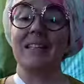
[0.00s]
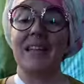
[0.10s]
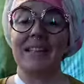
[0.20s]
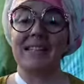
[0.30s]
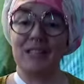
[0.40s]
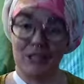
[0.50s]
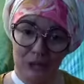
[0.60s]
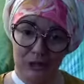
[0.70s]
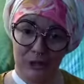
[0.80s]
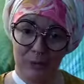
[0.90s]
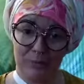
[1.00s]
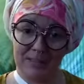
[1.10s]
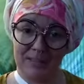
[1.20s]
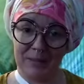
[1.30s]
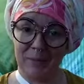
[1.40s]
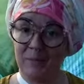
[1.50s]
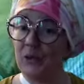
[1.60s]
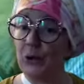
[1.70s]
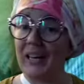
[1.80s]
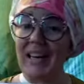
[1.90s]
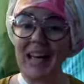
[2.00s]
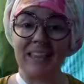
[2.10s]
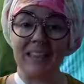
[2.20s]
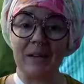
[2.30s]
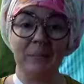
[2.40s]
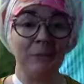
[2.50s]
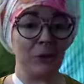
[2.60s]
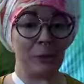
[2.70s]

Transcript: nasturtiums. You can eat them,